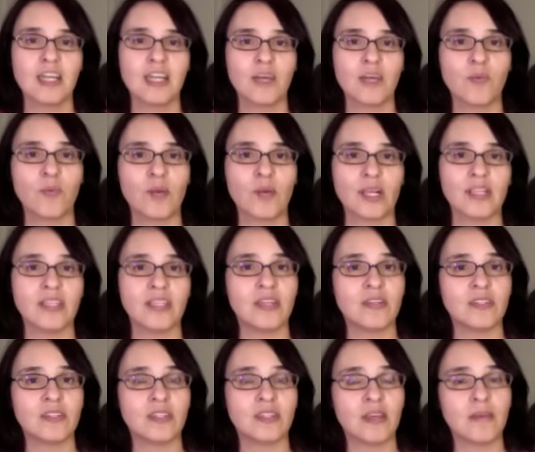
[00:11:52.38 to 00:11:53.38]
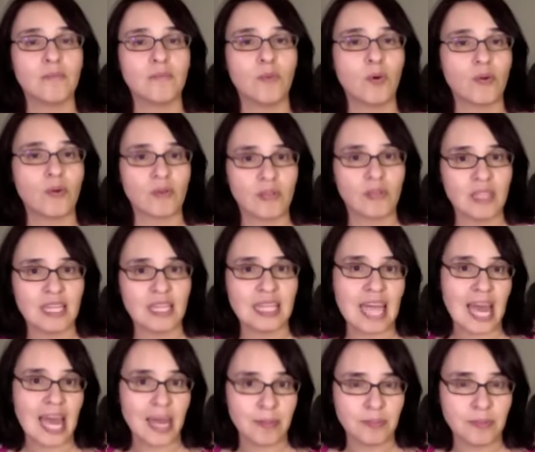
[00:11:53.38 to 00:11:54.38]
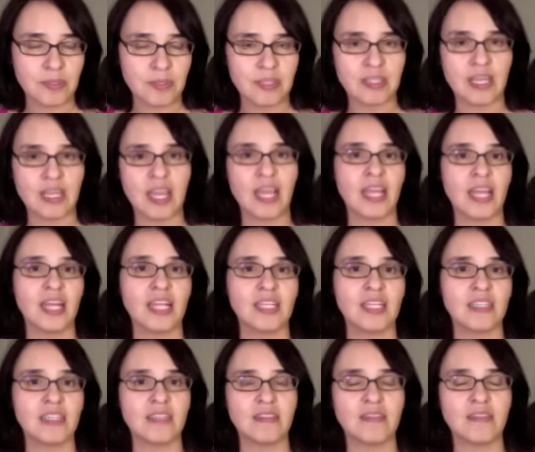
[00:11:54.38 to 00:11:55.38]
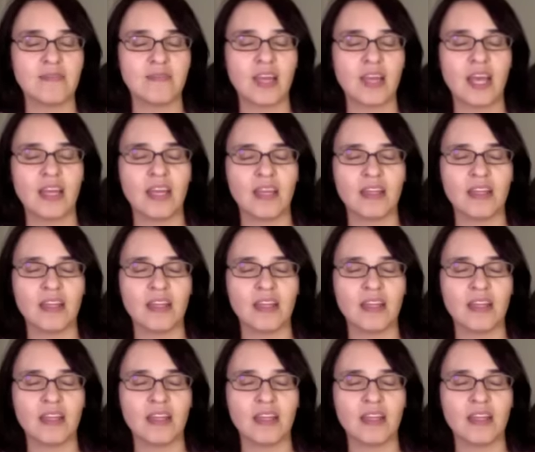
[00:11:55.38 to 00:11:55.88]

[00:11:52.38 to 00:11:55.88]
where there's a moral lapse and uh,